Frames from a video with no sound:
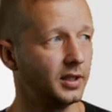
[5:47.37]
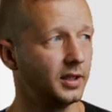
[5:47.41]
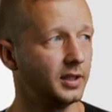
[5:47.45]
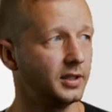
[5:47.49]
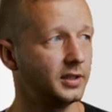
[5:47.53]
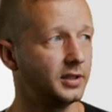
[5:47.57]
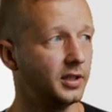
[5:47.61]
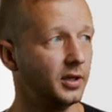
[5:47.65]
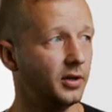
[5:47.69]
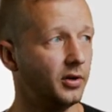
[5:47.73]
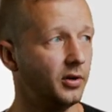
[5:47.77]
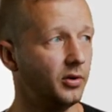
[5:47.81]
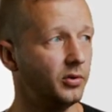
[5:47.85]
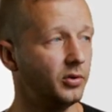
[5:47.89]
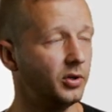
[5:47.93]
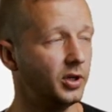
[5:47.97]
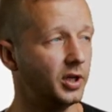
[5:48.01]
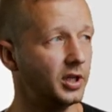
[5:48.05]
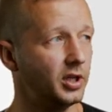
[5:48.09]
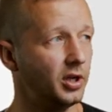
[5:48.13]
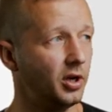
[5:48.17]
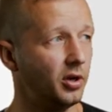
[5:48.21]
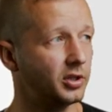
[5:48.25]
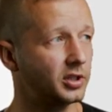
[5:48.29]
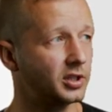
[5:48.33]
So you
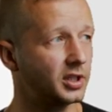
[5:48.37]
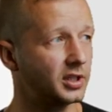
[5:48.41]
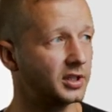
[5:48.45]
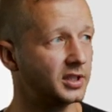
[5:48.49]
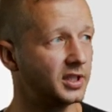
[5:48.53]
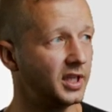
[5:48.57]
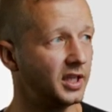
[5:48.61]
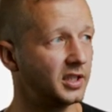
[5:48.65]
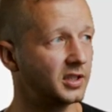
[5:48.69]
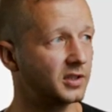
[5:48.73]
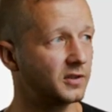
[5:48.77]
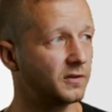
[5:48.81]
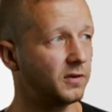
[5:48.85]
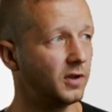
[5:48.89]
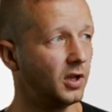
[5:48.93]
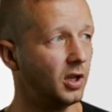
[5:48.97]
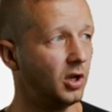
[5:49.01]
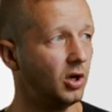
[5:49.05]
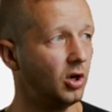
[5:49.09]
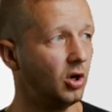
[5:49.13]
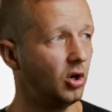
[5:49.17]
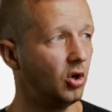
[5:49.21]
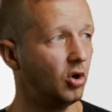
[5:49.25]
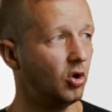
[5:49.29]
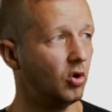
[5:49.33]
can notice it says
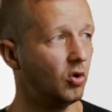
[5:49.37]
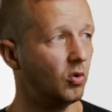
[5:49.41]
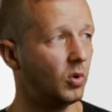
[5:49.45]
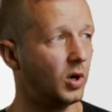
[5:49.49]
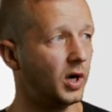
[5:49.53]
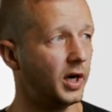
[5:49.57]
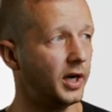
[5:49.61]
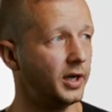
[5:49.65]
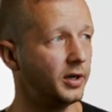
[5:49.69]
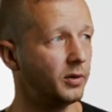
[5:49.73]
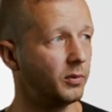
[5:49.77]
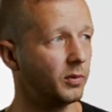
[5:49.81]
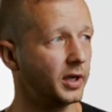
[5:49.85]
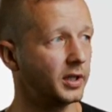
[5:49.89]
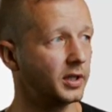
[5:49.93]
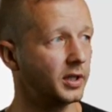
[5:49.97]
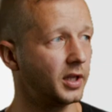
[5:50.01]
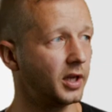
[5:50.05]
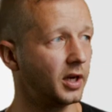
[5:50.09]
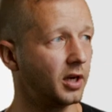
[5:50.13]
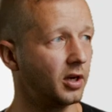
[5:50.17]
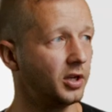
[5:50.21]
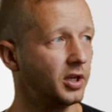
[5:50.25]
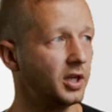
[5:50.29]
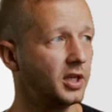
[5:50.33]
flow one right
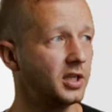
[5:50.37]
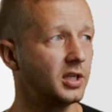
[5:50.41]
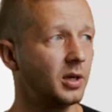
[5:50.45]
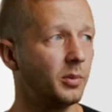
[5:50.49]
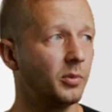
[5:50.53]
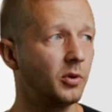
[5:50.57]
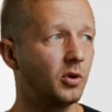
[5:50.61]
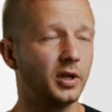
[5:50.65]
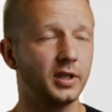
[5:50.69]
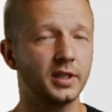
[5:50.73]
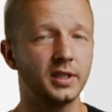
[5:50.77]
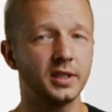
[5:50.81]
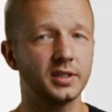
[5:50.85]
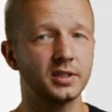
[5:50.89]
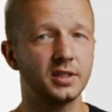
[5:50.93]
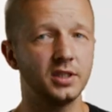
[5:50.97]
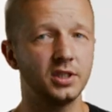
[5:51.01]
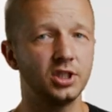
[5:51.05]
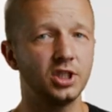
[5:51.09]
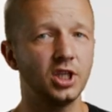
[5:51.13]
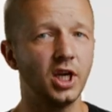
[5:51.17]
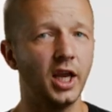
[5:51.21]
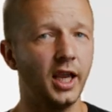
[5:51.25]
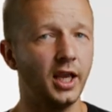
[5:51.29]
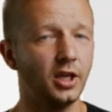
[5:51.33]
there. You can double click this and
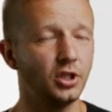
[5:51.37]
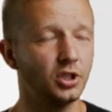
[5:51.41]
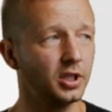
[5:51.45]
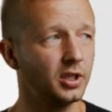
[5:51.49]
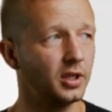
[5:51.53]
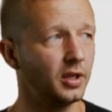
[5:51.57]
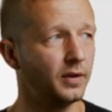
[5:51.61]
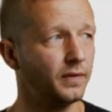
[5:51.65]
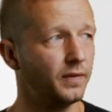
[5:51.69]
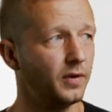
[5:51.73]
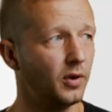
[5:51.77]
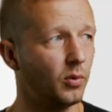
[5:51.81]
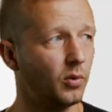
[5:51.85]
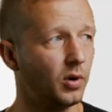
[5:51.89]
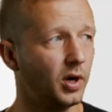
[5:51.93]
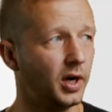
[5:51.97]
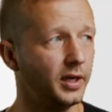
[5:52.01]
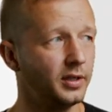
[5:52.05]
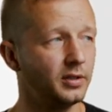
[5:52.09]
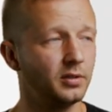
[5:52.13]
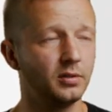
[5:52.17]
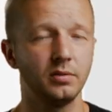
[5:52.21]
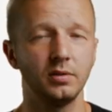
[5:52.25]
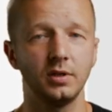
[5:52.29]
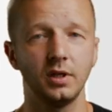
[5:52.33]
change it if you
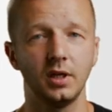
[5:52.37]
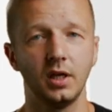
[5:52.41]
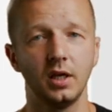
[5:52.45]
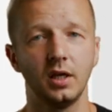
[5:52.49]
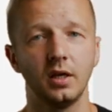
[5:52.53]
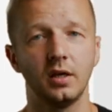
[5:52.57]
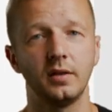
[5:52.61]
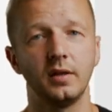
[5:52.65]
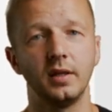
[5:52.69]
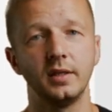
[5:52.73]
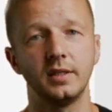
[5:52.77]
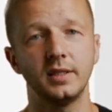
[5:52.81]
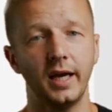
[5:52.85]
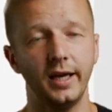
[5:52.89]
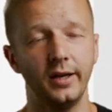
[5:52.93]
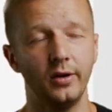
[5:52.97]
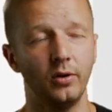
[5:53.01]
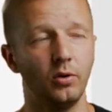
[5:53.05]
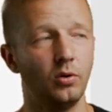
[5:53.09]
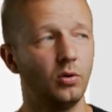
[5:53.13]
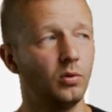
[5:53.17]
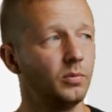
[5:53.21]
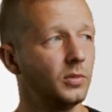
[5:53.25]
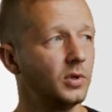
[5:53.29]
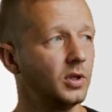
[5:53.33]
want the
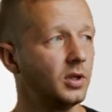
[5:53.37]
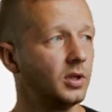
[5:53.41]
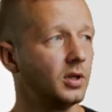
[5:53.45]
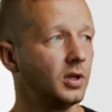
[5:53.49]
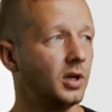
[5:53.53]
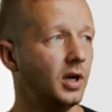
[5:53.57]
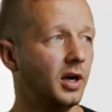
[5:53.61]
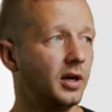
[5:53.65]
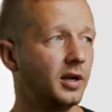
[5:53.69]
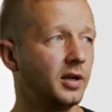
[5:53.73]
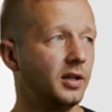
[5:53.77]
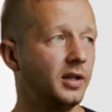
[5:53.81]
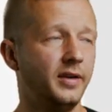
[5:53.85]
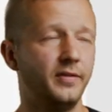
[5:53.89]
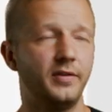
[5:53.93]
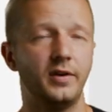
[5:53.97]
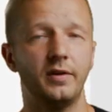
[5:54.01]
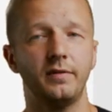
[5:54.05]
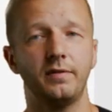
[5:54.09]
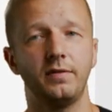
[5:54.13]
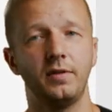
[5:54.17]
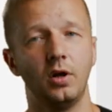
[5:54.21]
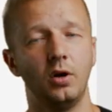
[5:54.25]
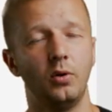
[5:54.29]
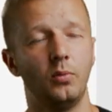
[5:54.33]
title. I'm going to leave it
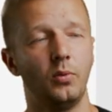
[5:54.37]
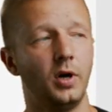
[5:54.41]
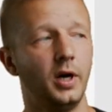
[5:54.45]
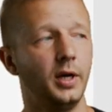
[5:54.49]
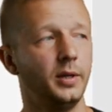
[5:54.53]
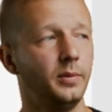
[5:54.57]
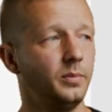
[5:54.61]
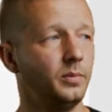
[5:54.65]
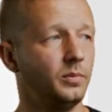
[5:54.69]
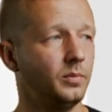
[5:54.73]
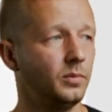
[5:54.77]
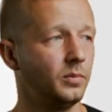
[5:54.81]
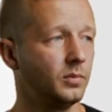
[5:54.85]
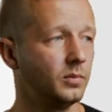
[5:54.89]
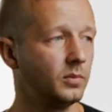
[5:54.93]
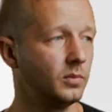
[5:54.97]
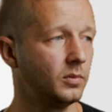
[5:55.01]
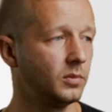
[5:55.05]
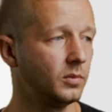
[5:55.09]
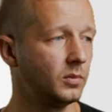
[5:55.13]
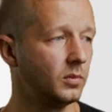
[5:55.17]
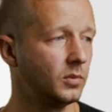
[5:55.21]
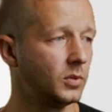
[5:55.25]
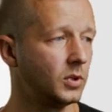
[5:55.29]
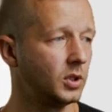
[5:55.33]
at flow one.
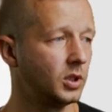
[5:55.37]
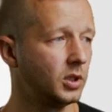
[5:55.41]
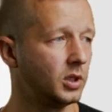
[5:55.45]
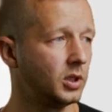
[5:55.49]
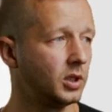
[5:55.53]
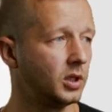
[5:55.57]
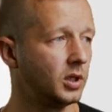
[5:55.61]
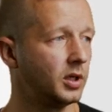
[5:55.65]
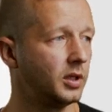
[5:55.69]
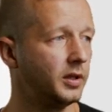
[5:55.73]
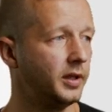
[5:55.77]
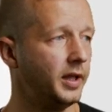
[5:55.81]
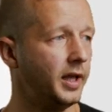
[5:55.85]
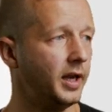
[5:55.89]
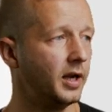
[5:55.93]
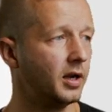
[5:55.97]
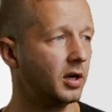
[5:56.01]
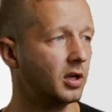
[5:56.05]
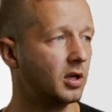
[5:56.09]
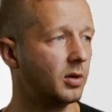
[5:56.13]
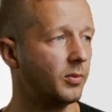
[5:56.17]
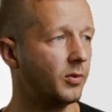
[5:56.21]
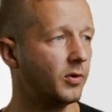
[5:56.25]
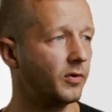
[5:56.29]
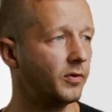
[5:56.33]
Then I'm
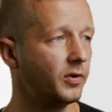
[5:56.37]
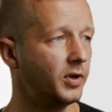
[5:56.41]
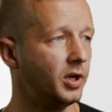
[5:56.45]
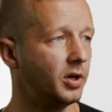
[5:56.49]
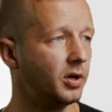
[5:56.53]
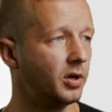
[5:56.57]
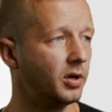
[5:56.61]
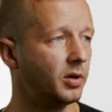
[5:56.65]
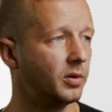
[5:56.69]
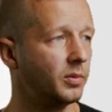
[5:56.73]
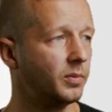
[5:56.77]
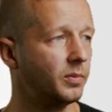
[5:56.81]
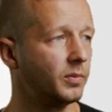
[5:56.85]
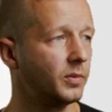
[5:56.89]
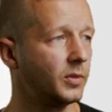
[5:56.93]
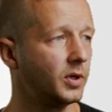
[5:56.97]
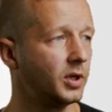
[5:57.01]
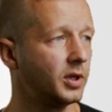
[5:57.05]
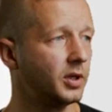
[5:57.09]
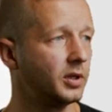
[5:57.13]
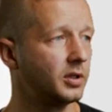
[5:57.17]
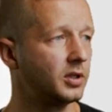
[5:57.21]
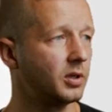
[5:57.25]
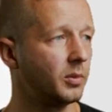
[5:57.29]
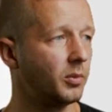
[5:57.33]
going to come over here,
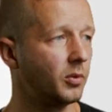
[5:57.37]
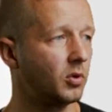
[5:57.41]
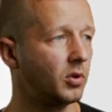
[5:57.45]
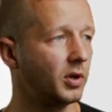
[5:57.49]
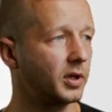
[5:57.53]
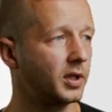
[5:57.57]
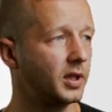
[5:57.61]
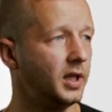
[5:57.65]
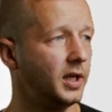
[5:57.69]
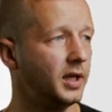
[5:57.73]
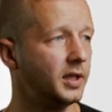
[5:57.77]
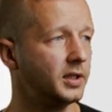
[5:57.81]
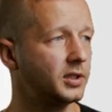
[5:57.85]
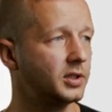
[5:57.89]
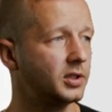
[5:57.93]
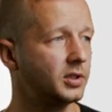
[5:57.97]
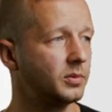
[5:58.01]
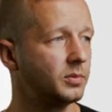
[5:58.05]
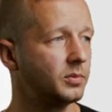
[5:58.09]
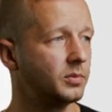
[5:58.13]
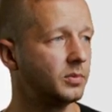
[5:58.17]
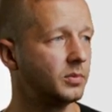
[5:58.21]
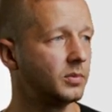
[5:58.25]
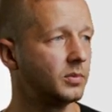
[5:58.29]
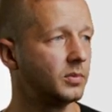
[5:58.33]
double click this.